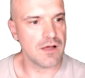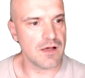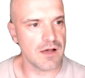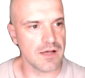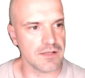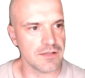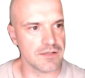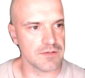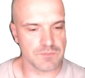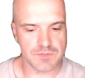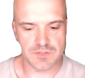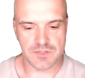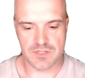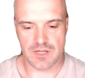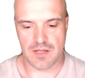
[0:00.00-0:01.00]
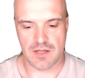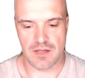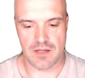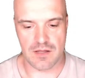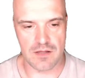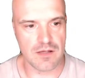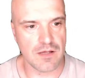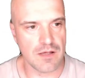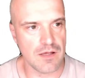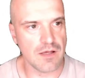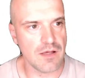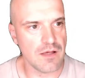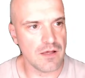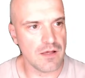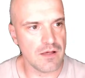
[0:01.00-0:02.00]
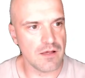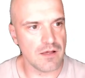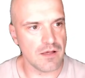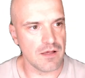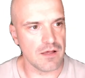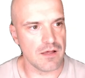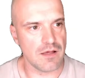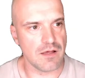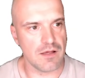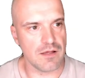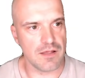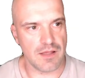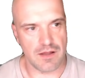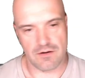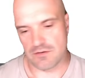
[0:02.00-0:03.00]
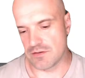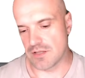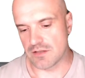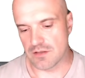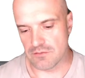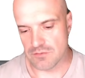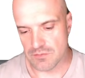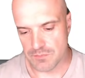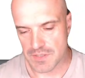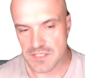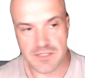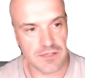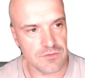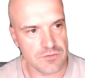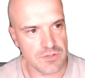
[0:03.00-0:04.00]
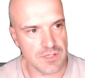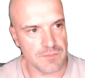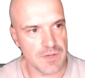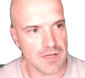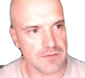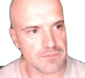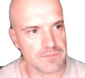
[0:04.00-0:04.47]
items here that I will paste into the email.